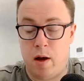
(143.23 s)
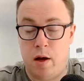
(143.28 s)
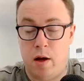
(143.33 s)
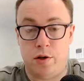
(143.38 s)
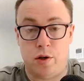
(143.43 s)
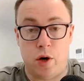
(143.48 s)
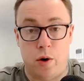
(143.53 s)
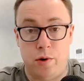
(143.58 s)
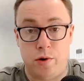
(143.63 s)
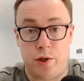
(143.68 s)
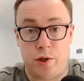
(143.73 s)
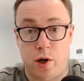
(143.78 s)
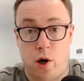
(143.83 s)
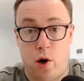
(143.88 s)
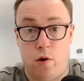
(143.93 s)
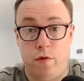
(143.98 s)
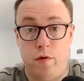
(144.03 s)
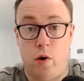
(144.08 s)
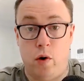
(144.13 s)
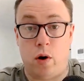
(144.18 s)
Don't
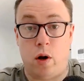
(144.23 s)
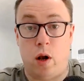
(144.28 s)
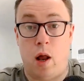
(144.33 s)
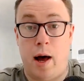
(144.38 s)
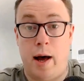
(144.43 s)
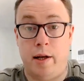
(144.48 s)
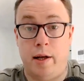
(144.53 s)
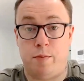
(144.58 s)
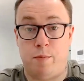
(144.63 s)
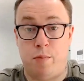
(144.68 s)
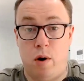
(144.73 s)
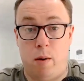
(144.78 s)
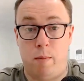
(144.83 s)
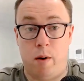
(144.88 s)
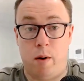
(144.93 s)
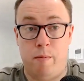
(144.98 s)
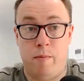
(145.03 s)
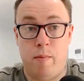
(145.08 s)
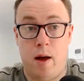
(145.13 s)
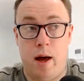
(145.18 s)
solve your client's
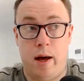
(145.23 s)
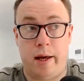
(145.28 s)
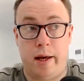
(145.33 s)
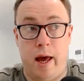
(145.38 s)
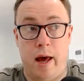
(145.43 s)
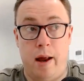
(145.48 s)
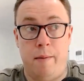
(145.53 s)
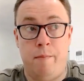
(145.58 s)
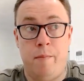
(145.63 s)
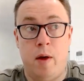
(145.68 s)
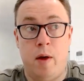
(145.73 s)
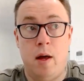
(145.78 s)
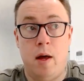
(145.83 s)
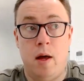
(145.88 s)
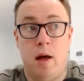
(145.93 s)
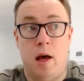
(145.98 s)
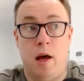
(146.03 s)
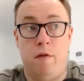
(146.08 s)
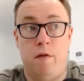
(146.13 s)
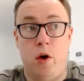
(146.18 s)
problem. Again,
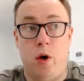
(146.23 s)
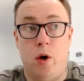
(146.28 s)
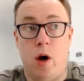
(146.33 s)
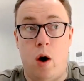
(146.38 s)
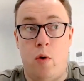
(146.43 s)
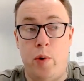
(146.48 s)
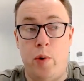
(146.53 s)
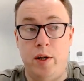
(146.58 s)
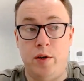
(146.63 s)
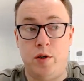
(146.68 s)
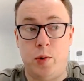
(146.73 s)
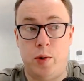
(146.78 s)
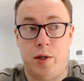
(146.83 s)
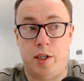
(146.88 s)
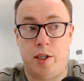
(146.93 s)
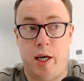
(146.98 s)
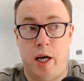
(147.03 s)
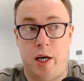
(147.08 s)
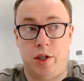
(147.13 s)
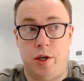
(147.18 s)
if you go into a
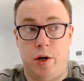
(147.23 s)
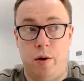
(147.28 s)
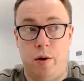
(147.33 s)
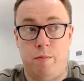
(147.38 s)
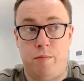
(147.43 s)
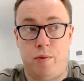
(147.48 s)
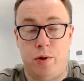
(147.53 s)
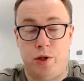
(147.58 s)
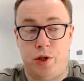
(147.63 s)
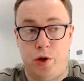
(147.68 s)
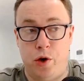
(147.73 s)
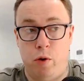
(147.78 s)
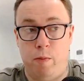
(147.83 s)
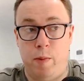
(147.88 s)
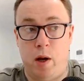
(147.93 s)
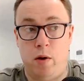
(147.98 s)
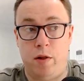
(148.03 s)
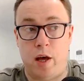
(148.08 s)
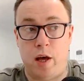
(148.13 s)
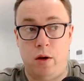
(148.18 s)
session
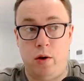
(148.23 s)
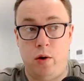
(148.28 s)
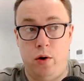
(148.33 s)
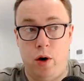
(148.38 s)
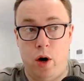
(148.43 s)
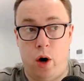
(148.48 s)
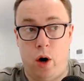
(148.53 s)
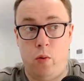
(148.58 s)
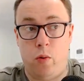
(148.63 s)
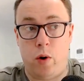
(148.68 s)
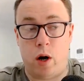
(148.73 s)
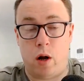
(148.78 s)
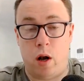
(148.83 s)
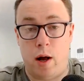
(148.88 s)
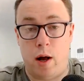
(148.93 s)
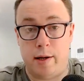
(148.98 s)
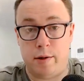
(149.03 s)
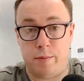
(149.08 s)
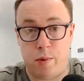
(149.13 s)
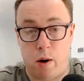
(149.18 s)
presuming that you know what a
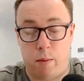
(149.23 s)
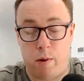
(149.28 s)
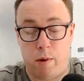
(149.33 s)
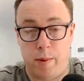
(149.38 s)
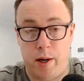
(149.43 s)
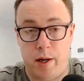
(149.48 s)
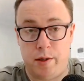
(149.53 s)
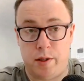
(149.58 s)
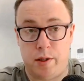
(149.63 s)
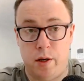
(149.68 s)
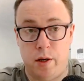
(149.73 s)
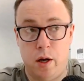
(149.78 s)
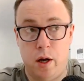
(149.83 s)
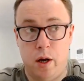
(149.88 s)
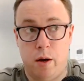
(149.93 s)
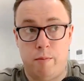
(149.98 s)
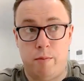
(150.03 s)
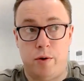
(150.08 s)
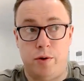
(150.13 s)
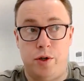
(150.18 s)
client's problem is,
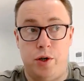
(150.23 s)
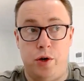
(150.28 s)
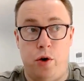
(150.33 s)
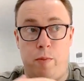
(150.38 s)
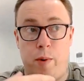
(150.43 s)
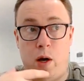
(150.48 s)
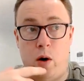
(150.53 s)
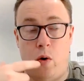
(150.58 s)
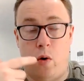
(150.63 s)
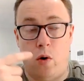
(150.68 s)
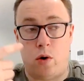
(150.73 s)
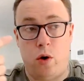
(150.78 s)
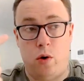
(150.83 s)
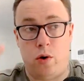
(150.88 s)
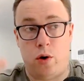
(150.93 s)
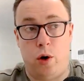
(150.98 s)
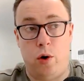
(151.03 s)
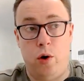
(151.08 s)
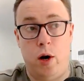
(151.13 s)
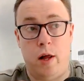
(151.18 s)
presuming or
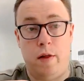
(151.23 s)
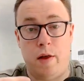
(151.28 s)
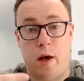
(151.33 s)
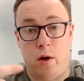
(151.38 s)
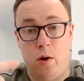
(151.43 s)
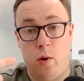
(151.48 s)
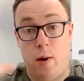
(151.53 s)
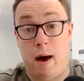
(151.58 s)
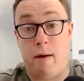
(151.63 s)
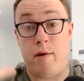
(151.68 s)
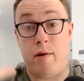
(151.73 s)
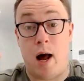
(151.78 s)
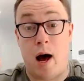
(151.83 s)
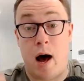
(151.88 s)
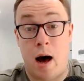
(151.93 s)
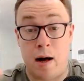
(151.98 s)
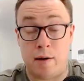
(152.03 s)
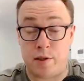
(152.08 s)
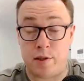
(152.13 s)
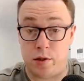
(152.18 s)
concluding that you have an
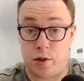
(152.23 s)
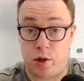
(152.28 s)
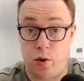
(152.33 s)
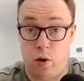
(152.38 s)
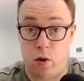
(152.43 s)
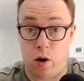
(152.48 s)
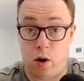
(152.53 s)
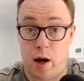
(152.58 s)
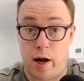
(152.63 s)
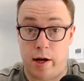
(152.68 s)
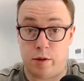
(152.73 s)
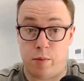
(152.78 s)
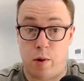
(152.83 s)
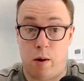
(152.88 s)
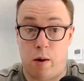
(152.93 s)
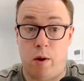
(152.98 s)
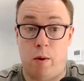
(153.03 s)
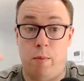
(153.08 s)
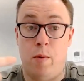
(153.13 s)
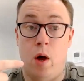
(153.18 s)
answer to your client's
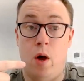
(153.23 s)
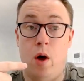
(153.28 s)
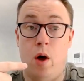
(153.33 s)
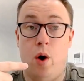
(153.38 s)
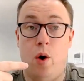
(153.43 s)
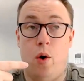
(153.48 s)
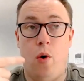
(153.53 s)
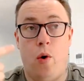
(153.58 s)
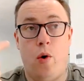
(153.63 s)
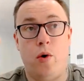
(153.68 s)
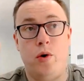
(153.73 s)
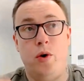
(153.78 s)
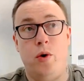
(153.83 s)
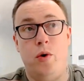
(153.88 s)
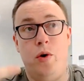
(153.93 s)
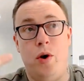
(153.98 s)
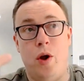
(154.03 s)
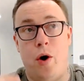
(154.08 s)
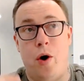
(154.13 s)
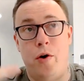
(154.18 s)
problem, or
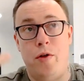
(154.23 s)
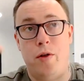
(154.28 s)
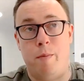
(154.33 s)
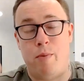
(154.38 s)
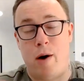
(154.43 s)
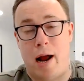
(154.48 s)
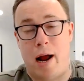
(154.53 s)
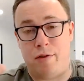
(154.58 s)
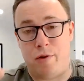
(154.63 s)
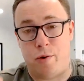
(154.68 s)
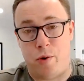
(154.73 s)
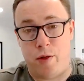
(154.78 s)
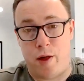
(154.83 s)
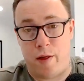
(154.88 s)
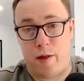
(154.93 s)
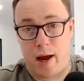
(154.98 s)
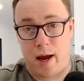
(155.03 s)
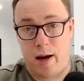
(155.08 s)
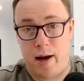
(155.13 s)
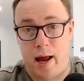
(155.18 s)
you know the breakthrough
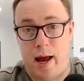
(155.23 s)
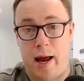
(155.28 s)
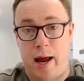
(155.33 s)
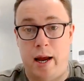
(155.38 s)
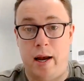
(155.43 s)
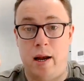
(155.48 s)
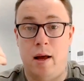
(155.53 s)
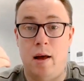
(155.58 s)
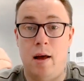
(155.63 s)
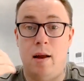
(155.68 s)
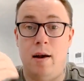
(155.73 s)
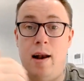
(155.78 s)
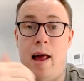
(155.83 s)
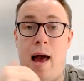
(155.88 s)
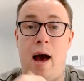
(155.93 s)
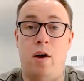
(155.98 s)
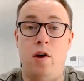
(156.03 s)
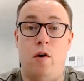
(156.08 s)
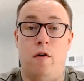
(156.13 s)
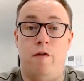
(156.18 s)
that they need,
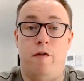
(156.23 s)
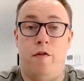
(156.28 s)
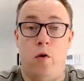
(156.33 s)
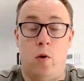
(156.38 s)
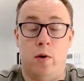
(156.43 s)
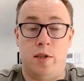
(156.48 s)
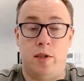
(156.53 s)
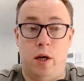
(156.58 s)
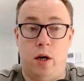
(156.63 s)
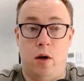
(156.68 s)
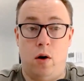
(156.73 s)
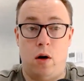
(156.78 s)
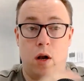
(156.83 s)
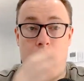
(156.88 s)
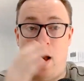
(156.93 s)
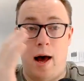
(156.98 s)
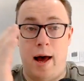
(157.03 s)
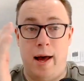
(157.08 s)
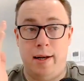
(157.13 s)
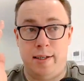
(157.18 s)
now you're forcing your
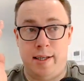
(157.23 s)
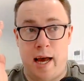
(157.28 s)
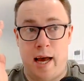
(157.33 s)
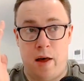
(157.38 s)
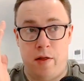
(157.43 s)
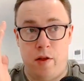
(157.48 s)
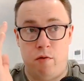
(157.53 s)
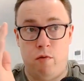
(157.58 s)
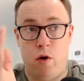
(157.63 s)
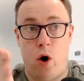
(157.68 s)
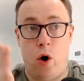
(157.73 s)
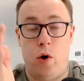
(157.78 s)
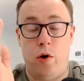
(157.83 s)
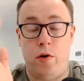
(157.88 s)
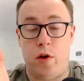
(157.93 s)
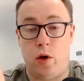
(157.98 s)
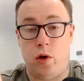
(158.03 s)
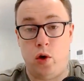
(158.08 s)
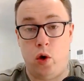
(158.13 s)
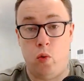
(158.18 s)
client down the
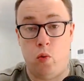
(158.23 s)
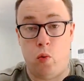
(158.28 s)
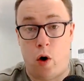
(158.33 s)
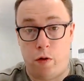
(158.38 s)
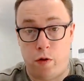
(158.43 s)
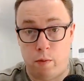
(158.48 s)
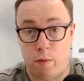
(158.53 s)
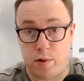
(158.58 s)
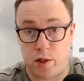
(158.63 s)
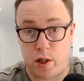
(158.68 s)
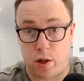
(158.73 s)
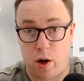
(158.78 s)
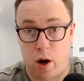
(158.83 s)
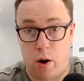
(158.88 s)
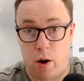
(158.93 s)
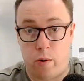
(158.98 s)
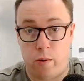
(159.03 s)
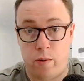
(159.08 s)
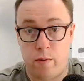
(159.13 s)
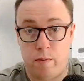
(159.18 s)
road that you want them to
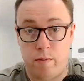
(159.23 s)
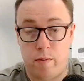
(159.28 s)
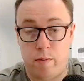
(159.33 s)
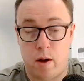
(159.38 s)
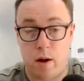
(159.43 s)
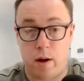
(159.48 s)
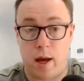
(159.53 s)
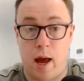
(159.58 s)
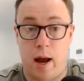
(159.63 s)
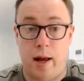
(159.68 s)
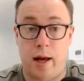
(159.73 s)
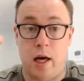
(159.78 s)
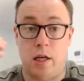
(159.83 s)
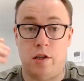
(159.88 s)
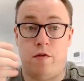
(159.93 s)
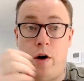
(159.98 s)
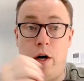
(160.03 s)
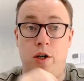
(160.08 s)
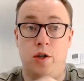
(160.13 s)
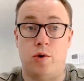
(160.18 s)
go. Okay, and it
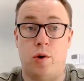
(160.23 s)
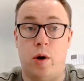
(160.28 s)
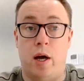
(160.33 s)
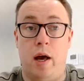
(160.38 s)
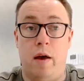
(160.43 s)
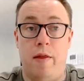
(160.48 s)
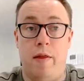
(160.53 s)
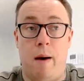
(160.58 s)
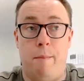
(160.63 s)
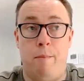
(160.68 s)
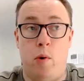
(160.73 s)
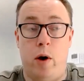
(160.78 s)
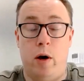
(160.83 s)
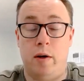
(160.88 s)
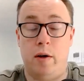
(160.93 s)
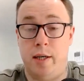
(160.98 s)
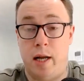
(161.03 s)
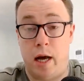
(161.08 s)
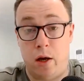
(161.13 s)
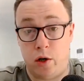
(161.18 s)
gets very tricky at that point
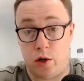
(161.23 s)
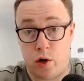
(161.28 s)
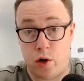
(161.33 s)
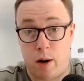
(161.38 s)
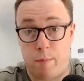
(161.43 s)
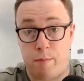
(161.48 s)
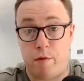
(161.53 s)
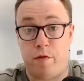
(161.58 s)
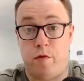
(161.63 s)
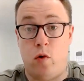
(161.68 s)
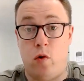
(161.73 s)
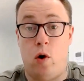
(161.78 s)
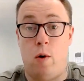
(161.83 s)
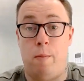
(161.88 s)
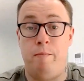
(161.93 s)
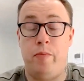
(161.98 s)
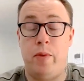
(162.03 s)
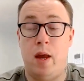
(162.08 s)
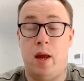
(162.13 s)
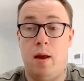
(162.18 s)
because now you're trying to
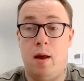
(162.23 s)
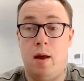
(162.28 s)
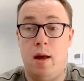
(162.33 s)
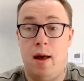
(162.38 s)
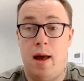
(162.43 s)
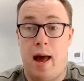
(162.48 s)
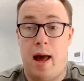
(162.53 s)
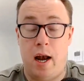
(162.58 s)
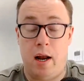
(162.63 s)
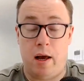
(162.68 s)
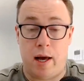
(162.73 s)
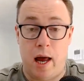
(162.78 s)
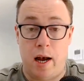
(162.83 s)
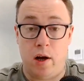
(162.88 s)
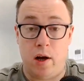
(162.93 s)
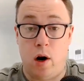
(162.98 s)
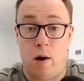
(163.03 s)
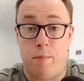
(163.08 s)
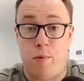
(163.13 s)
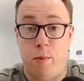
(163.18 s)
perform. And again,
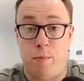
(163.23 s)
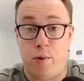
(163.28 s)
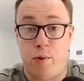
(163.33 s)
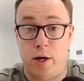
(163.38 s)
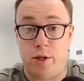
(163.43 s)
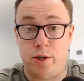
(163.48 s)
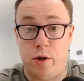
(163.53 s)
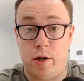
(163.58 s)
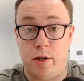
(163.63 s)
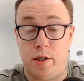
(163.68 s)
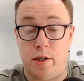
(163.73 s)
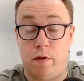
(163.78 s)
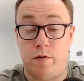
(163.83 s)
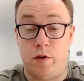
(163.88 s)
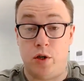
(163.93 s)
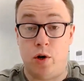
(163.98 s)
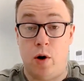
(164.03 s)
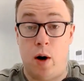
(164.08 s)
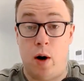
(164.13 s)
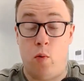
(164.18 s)
you're going to put pressure on yourself
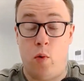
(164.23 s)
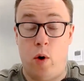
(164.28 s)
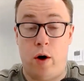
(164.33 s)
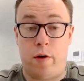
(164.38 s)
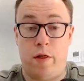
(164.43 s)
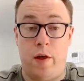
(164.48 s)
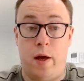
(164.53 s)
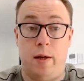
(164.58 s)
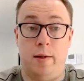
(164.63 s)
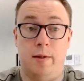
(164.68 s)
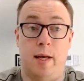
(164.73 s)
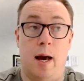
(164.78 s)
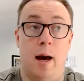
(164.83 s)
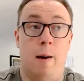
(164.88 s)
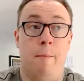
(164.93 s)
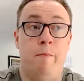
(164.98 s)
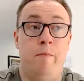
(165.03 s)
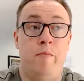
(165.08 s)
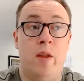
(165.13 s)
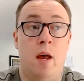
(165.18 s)
to try and work things
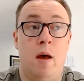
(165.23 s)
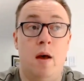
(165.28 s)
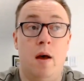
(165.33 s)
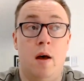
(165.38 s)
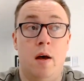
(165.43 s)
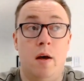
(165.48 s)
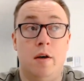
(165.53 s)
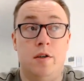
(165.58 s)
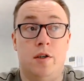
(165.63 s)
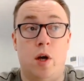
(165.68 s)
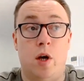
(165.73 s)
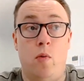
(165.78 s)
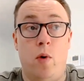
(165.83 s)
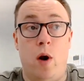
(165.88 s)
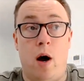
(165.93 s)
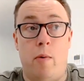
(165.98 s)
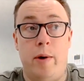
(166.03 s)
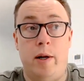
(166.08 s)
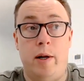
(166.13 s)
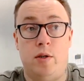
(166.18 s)
out. So
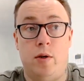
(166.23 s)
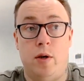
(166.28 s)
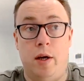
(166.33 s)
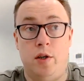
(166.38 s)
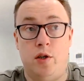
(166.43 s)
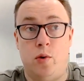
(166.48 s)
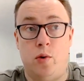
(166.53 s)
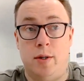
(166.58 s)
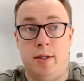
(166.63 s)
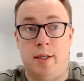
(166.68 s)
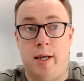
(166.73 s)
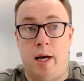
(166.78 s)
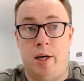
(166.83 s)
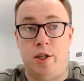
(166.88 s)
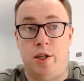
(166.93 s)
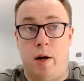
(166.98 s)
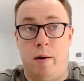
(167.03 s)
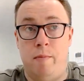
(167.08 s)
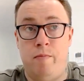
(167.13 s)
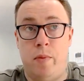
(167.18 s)
when I went into a
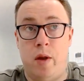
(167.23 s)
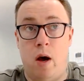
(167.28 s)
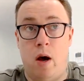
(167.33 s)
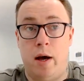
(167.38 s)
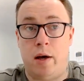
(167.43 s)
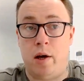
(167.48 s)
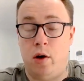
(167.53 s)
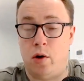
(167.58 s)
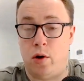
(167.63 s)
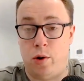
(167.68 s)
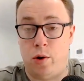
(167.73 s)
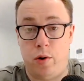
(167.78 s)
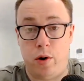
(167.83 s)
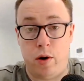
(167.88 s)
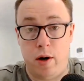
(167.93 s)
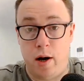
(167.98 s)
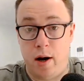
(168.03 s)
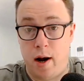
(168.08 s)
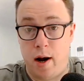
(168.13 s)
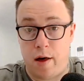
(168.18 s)
session, I
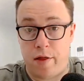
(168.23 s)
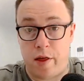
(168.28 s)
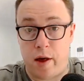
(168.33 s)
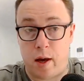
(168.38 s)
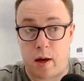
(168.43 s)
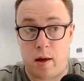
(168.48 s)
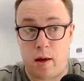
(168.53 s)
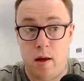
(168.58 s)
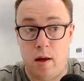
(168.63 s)
concluded nothing.